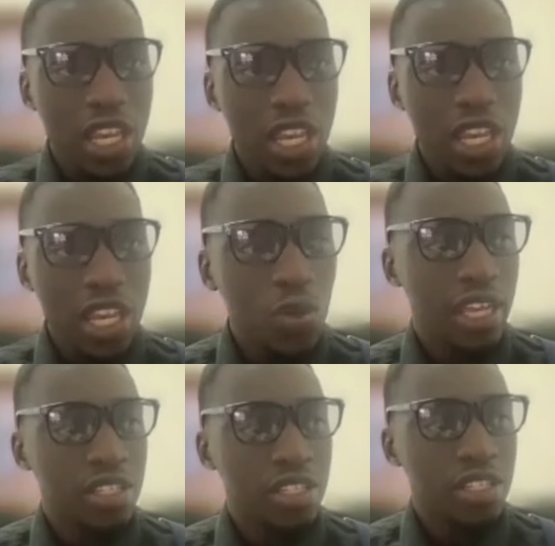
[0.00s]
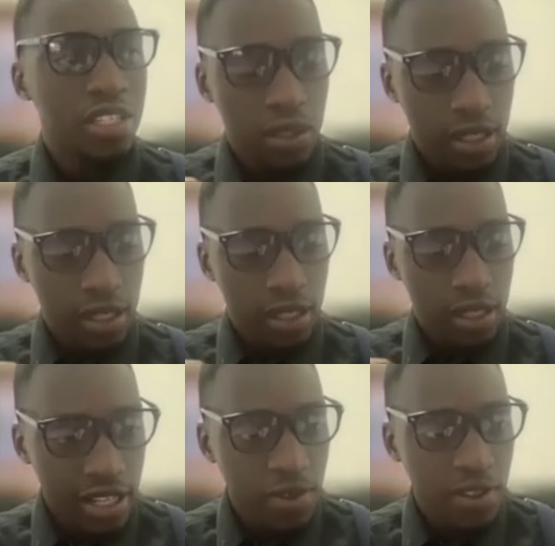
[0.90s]
when you get to
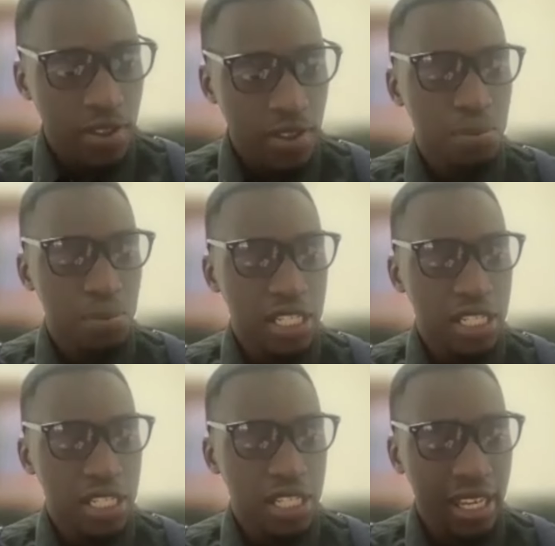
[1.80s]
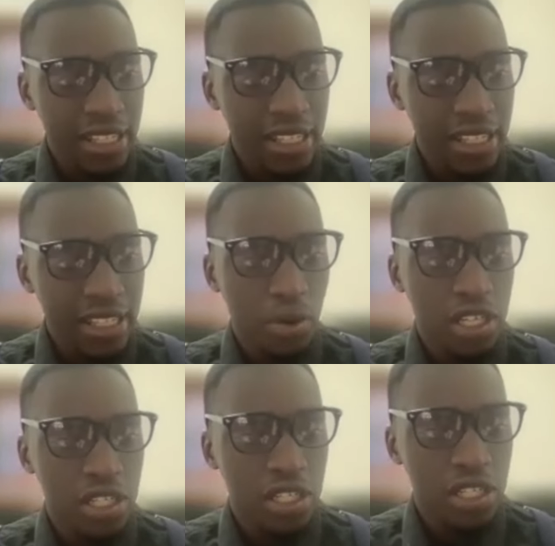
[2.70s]
deliver that speech and get
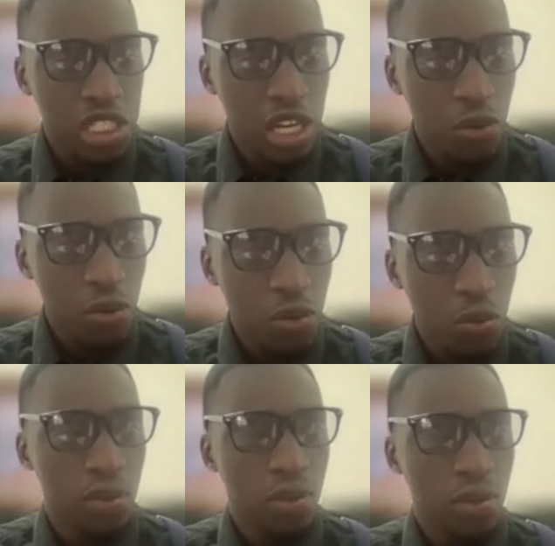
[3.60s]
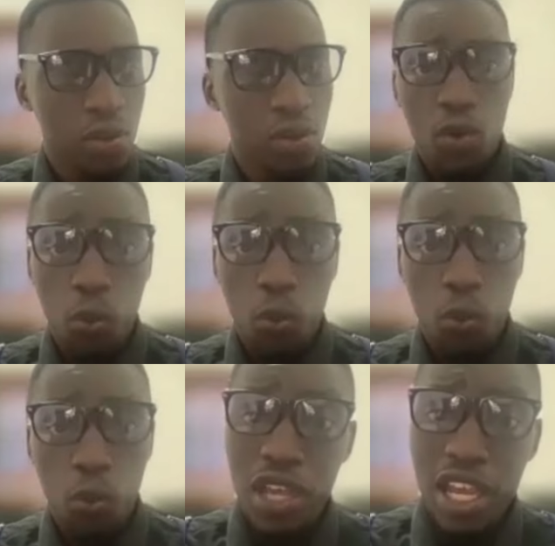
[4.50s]
somebody to share with you
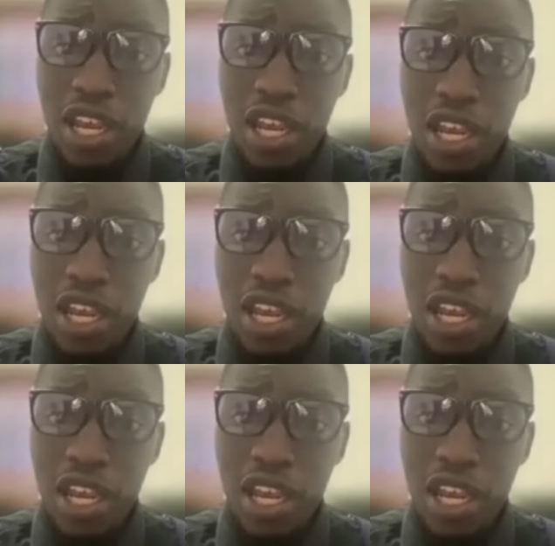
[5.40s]
what your